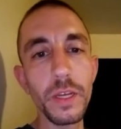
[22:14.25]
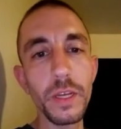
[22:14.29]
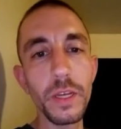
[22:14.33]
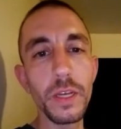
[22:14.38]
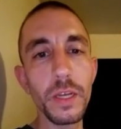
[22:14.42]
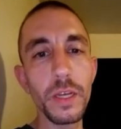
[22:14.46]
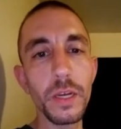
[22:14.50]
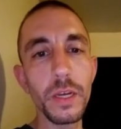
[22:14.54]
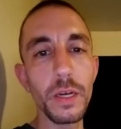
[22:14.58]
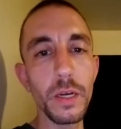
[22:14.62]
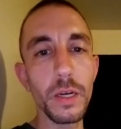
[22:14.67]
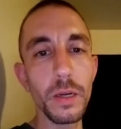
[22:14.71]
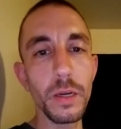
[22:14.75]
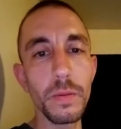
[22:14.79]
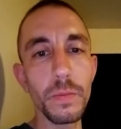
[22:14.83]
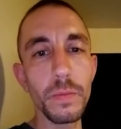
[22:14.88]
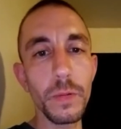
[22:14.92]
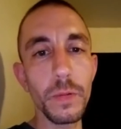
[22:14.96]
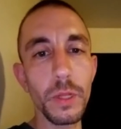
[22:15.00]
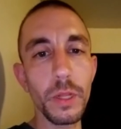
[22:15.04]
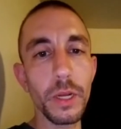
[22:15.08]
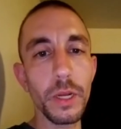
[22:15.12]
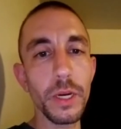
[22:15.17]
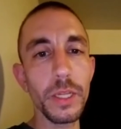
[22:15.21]
A
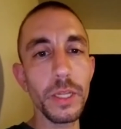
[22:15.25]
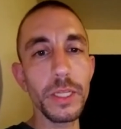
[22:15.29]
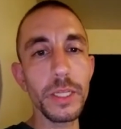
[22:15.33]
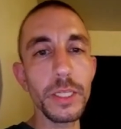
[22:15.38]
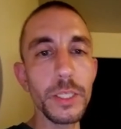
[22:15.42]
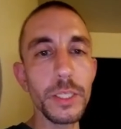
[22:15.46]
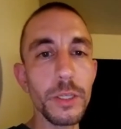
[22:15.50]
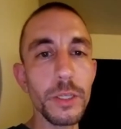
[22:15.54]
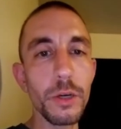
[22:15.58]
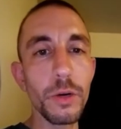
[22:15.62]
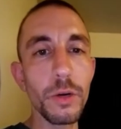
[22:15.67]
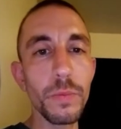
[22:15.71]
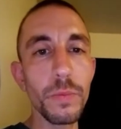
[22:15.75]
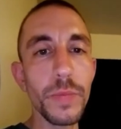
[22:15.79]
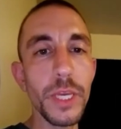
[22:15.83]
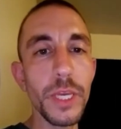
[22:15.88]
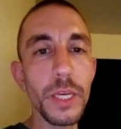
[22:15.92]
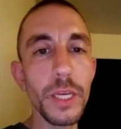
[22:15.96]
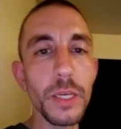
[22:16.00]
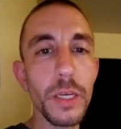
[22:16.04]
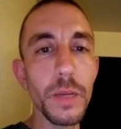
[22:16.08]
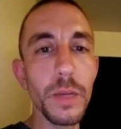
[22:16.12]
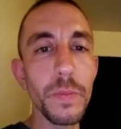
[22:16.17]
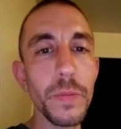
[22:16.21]
lot of these European
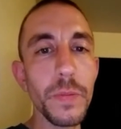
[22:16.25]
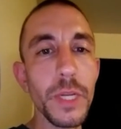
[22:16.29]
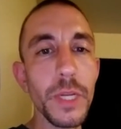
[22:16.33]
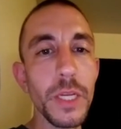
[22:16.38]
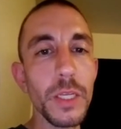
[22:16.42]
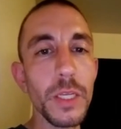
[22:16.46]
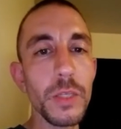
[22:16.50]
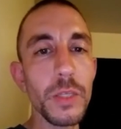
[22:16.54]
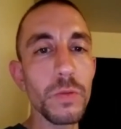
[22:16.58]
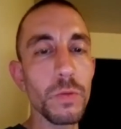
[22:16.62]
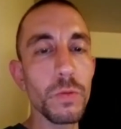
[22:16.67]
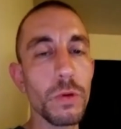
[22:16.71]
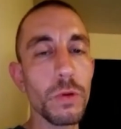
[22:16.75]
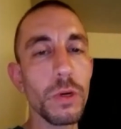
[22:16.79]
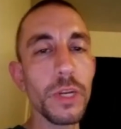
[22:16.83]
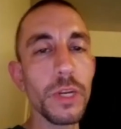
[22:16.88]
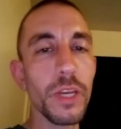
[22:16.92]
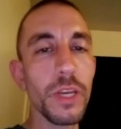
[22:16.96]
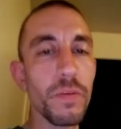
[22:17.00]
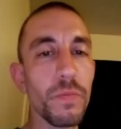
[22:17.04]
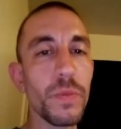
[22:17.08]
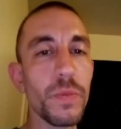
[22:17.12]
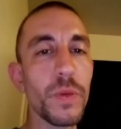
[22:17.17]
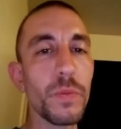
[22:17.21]
companies were
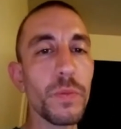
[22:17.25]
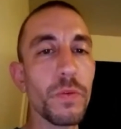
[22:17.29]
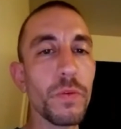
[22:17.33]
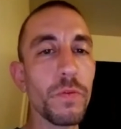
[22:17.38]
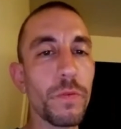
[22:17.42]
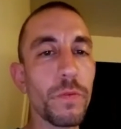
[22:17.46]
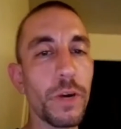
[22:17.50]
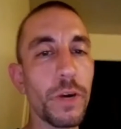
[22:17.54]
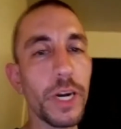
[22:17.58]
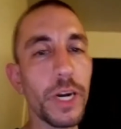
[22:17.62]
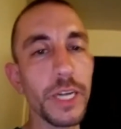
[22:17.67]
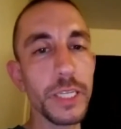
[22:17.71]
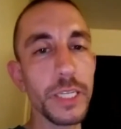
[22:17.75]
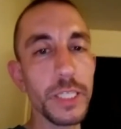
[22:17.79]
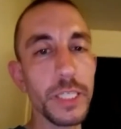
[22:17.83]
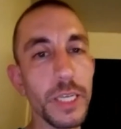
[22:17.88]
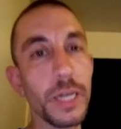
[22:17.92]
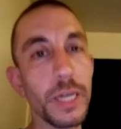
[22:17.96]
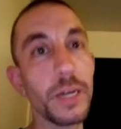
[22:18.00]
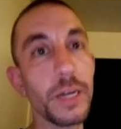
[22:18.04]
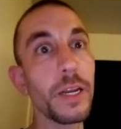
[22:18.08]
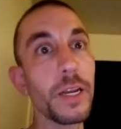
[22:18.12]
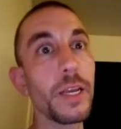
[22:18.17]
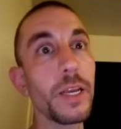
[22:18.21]
giving people Friday,
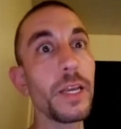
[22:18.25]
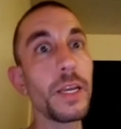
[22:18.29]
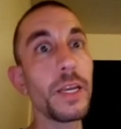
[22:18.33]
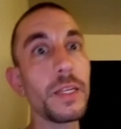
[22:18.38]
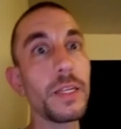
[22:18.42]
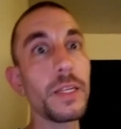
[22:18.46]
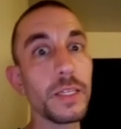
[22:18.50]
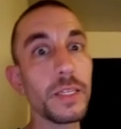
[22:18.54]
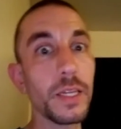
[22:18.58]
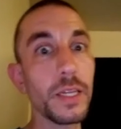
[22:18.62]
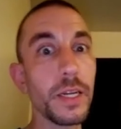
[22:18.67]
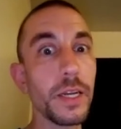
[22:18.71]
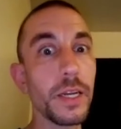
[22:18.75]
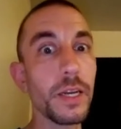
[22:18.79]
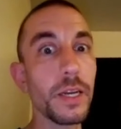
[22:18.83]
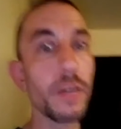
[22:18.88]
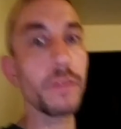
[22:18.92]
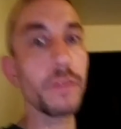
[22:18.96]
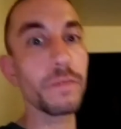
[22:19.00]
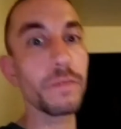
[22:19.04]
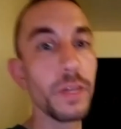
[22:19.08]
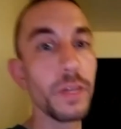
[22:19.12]
Saturday, and Sunday off.